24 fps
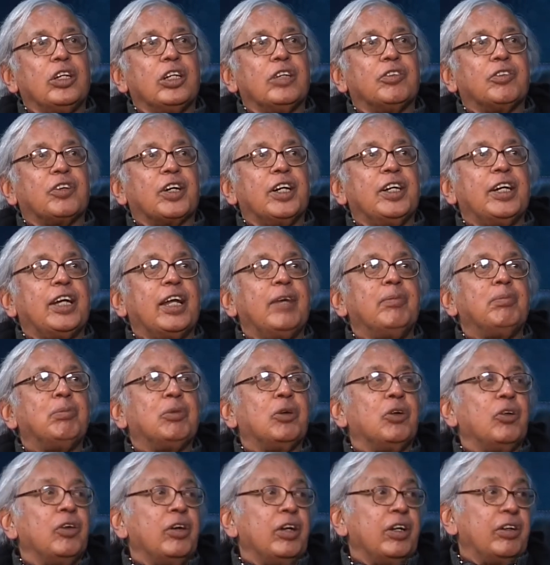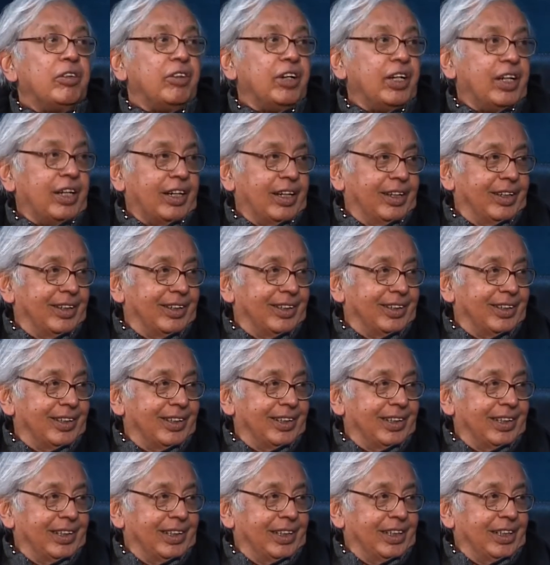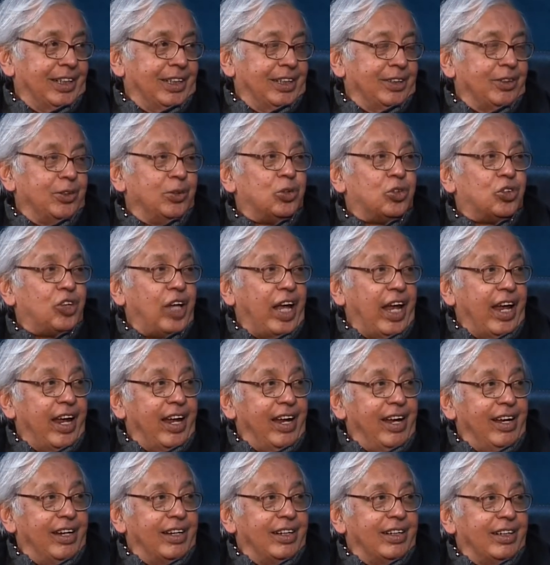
of contemporaneity, to say,